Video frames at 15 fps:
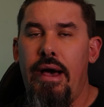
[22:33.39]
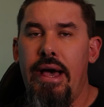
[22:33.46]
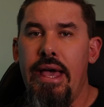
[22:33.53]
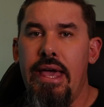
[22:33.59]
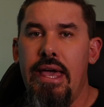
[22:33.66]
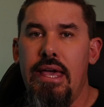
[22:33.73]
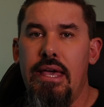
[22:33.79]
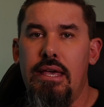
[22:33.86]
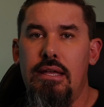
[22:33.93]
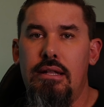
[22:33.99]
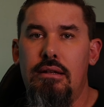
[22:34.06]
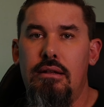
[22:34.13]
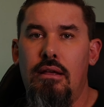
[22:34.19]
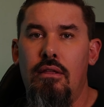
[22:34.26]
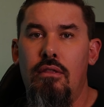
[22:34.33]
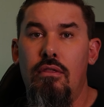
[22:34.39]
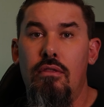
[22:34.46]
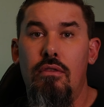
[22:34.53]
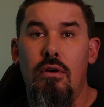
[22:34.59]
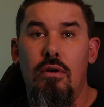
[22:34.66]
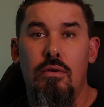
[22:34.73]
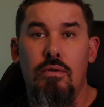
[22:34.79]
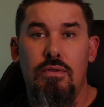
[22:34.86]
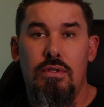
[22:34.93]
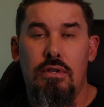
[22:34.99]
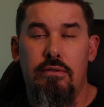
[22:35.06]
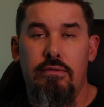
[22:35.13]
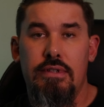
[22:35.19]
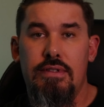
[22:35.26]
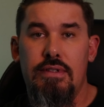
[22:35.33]
and those
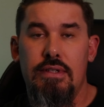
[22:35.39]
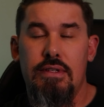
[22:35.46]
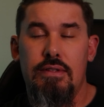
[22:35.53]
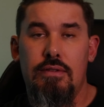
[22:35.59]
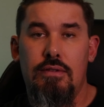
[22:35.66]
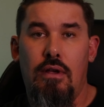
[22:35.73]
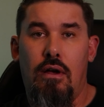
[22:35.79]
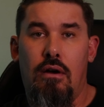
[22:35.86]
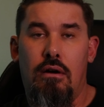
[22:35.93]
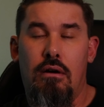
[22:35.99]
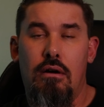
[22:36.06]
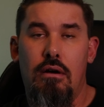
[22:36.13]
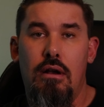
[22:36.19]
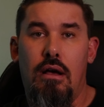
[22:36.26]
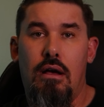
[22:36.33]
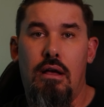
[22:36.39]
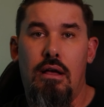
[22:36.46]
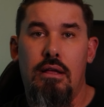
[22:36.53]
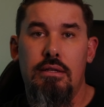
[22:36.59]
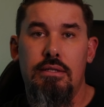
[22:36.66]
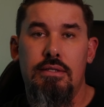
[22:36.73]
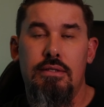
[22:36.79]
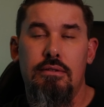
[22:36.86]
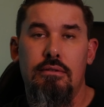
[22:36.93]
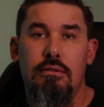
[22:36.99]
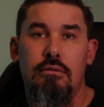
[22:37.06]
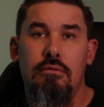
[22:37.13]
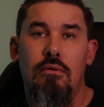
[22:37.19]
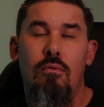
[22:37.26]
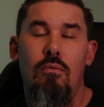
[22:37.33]
services are not
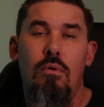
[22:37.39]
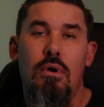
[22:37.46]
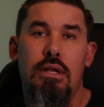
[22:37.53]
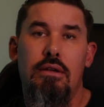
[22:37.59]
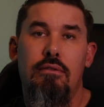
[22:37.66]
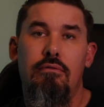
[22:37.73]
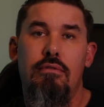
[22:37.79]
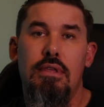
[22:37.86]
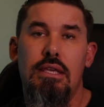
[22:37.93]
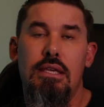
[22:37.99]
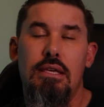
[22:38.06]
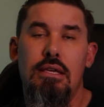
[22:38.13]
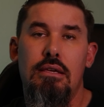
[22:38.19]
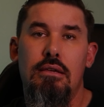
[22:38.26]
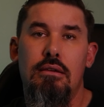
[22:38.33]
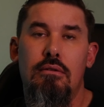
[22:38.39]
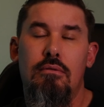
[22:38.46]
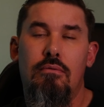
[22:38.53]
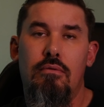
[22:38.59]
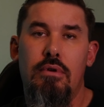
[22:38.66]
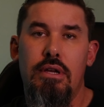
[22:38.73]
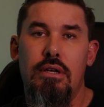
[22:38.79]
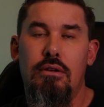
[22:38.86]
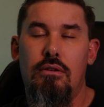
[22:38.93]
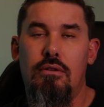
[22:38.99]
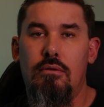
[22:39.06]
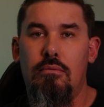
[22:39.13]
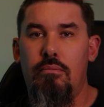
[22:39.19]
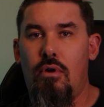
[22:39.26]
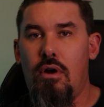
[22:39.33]
one of the
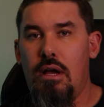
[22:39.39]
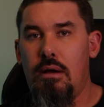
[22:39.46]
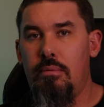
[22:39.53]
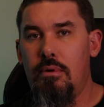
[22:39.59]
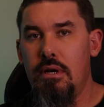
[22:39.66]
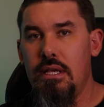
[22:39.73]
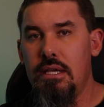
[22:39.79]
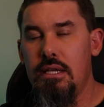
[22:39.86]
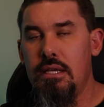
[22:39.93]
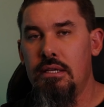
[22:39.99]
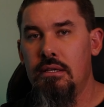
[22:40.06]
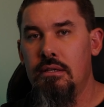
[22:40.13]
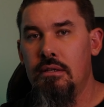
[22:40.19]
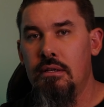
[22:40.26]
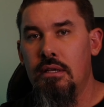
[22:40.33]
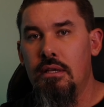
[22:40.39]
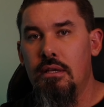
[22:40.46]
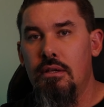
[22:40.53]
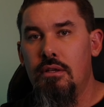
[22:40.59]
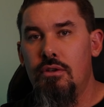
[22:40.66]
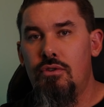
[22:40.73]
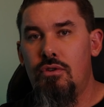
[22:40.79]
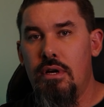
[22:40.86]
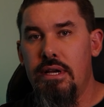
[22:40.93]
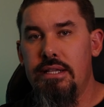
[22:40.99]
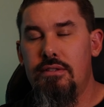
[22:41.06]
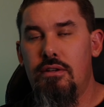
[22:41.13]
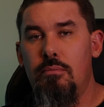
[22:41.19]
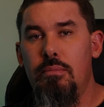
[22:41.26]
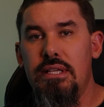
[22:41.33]
real property
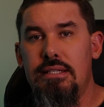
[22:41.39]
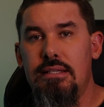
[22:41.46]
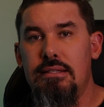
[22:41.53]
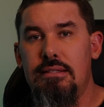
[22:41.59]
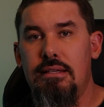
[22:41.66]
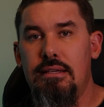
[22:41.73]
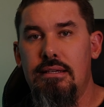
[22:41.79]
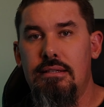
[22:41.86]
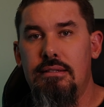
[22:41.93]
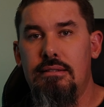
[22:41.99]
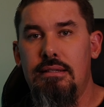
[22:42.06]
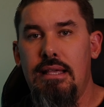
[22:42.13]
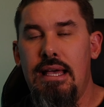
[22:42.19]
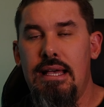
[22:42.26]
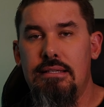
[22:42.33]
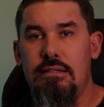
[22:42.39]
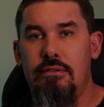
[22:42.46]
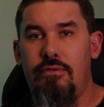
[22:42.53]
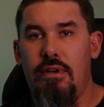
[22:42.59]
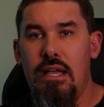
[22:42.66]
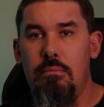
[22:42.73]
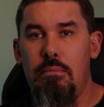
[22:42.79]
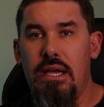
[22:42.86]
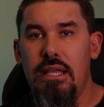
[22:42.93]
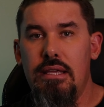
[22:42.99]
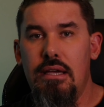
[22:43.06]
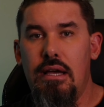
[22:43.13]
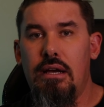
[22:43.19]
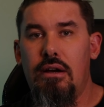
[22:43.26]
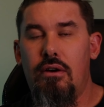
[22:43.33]
trades or businesses as defined by
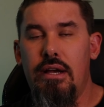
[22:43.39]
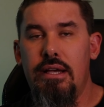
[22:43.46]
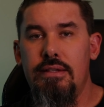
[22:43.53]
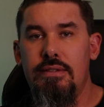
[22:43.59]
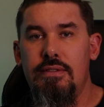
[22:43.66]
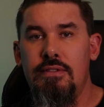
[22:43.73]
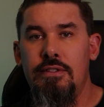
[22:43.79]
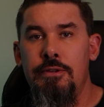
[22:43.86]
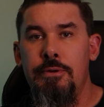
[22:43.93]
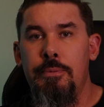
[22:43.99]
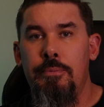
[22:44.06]
the IRS.